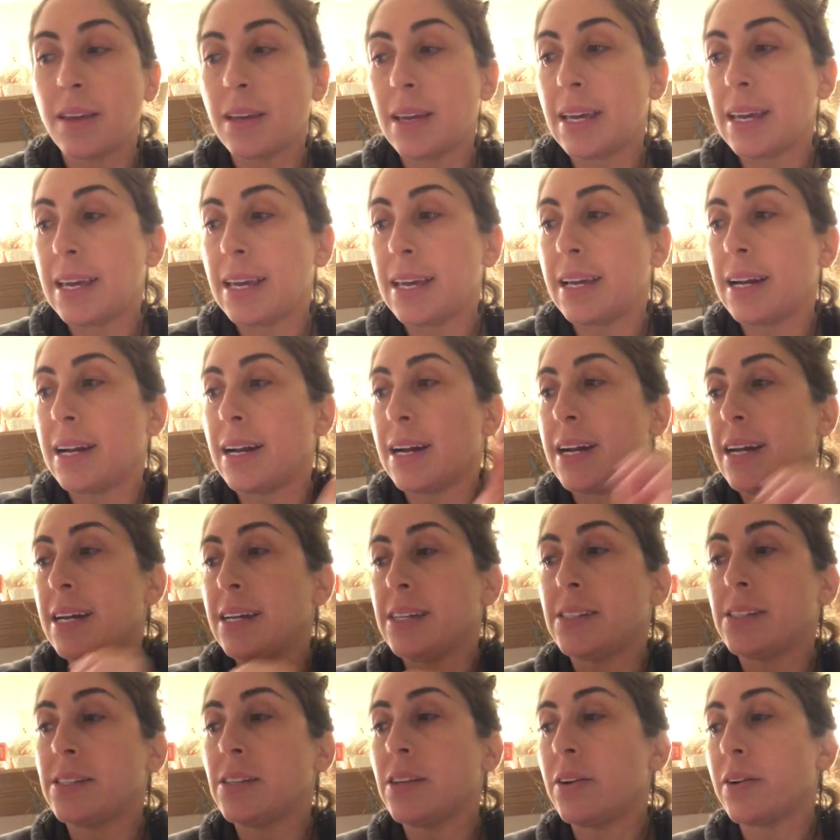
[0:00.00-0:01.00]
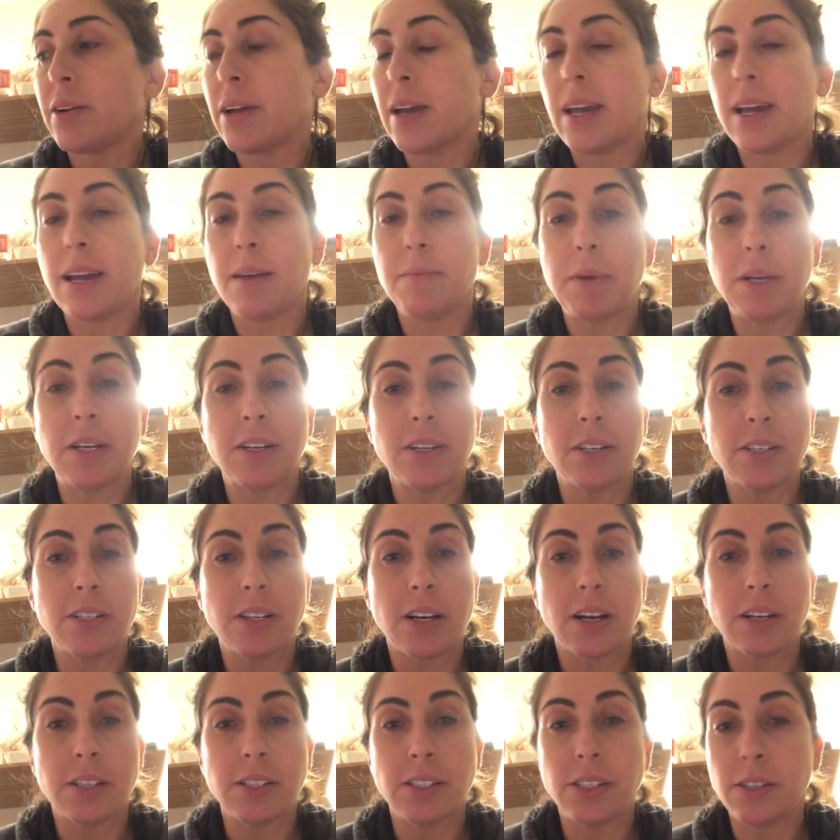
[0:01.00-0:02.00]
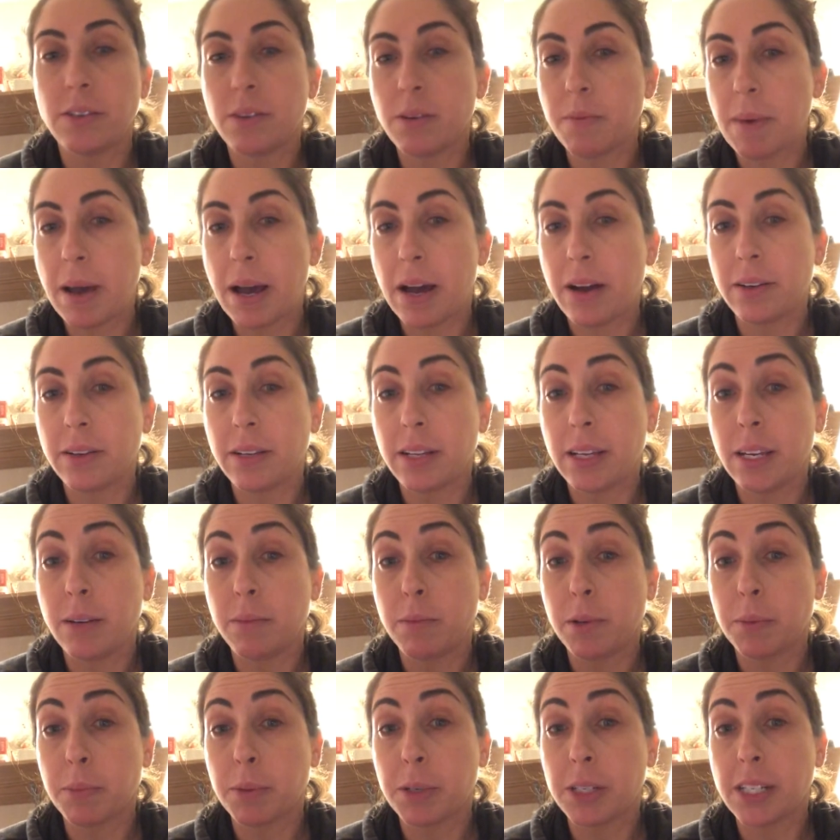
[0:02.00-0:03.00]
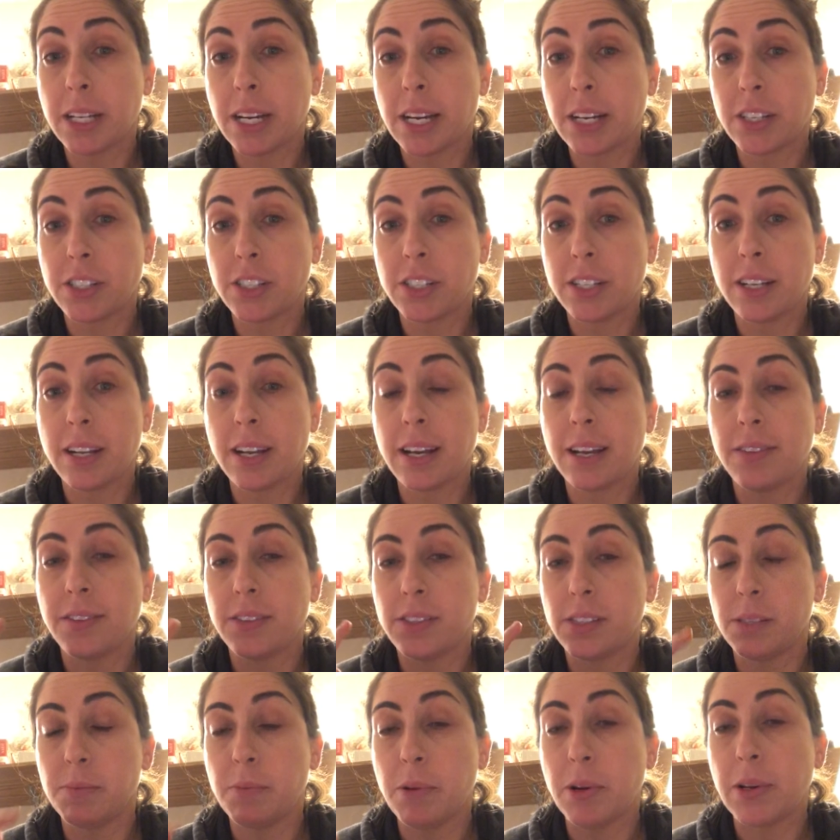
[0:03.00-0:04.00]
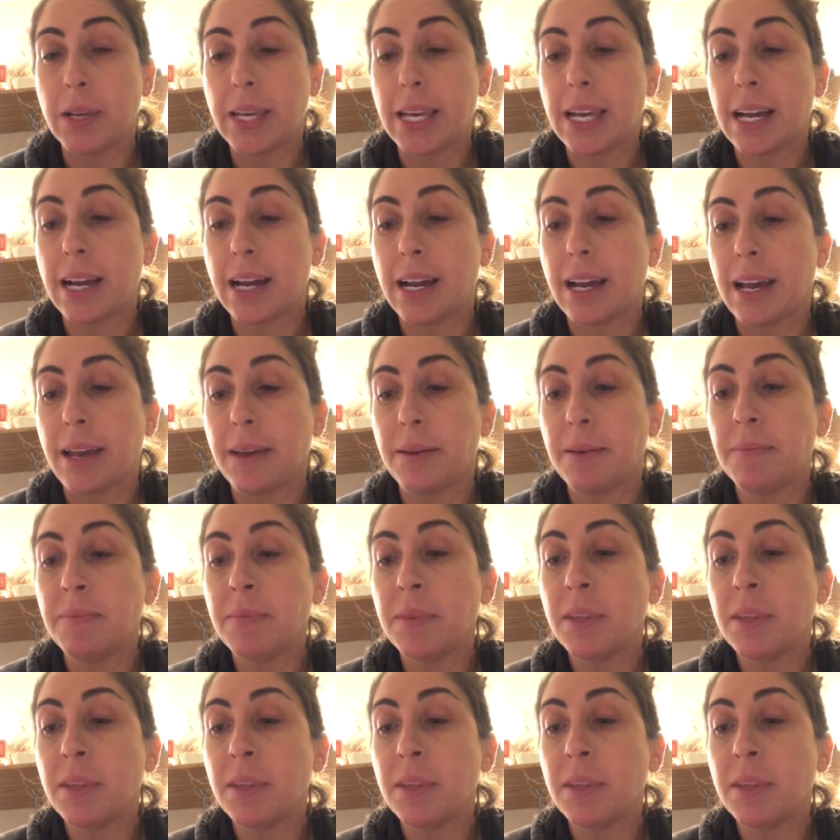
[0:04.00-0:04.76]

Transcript: Hey guys, okay, I'm here to talk to you about equal protection and the smoky eye.